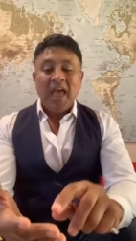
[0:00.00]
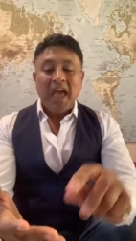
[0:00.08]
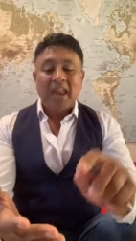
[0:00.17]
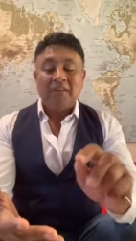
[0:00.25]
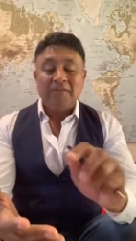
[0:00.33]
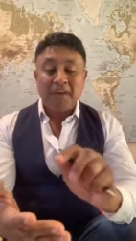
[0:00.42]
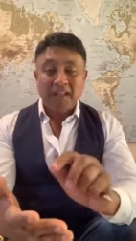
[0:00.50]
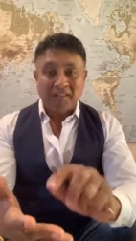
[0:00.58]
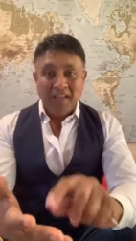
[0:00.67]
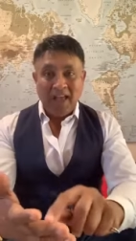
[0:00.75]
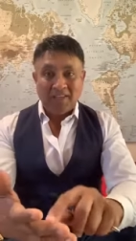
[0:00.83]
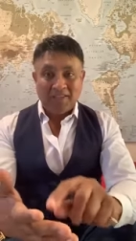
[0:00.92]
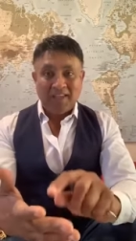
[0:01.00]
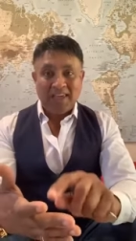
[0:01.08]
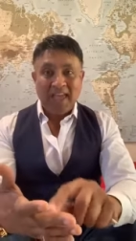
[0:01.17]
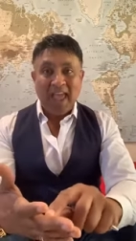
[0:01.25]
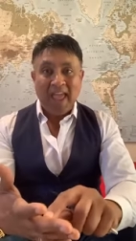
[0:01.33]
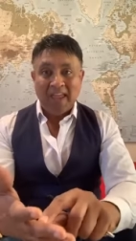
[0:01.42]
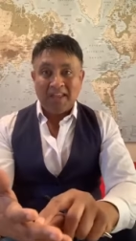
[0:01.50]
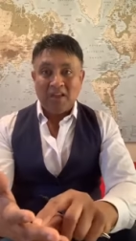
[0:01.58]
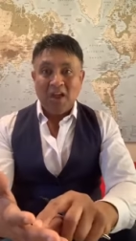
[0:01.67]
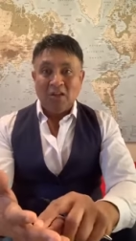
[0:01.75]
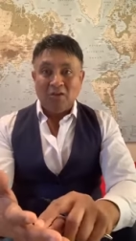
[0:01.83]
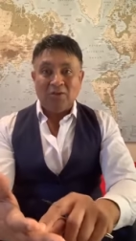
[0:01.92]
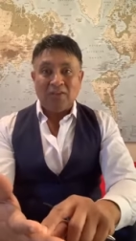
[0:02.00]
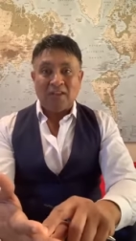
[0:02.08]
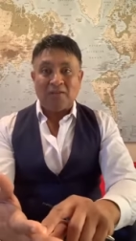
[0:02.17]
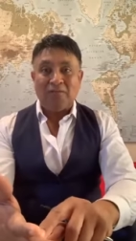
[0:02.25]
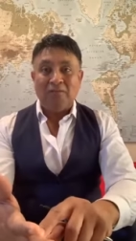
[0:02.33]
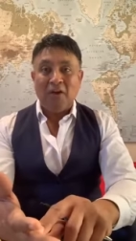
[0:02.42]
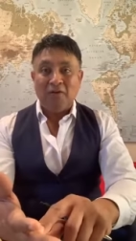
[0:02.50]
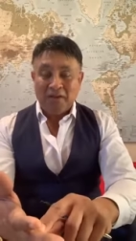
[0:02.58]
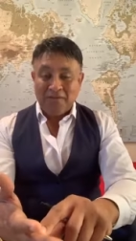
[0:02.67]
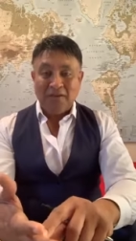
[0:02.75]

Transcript: and a fantastic end to this very,